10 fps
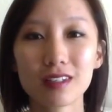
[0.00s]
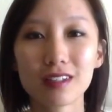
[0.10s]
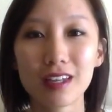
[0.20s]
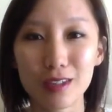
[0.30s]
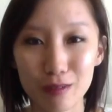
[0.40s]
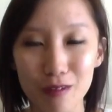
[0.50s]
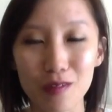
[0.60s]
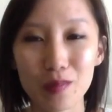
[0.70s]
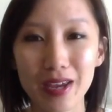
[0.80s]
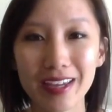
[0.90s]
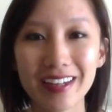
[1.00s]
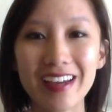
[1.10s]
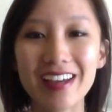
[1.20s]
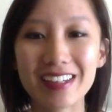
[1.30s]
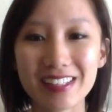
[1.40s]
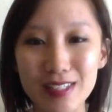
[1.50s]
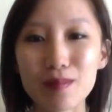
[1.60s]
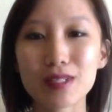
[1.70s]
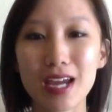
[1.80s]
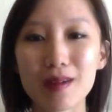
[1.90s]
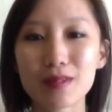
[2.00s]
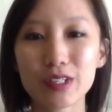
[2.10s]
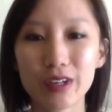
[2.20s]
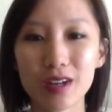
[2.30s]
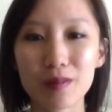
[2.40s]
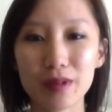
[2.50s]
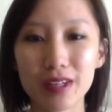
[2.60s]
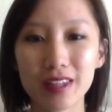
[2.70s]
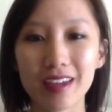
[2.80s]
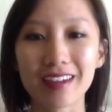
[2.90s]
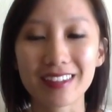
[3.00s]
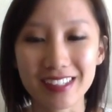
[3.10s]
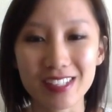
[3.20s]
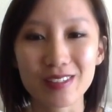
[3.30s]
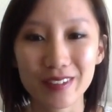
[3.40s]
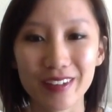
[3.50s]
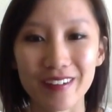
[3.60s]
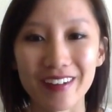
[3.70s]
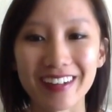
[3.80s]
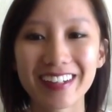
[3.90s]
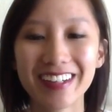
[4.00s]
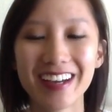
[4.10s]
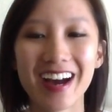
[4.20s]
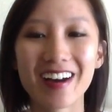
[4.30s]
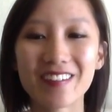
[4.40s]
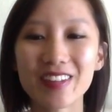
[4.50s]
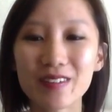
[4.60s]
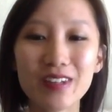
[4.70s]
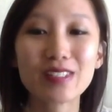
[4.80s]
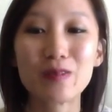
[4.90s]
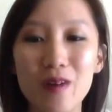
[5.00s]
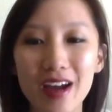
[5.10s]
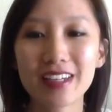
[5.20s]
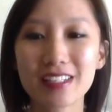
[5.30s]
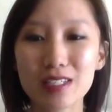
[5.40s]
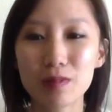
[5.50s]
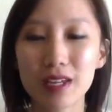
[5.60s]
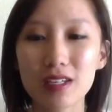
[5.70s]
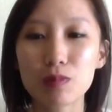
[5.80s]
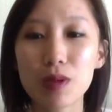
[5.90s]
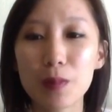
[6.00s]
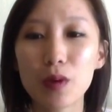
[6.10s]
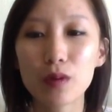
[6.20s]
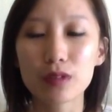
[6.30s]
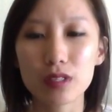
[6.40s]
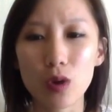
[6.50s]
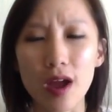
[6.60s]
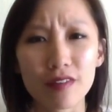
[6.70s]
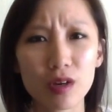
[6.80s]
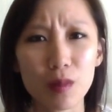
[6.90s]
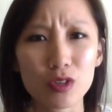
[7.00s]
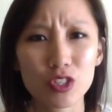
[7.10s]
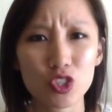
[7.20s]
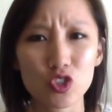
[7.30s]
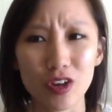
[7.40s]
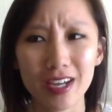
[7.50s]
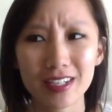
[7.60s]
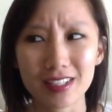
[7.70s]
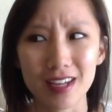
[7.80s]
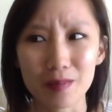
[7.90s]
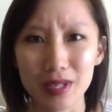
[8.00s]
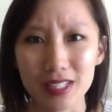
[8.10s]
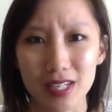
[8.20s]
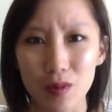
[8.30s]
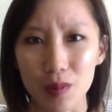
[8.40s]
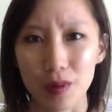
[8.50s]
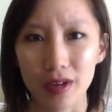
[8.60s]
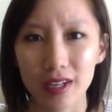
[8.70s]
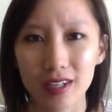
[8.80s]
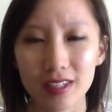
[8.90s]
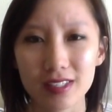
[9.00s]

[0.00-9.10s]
that you've ever made, sometimes you're going to be like, this is really hard. And the reason why is just because people don't have their emotions trained. It's not because network marketing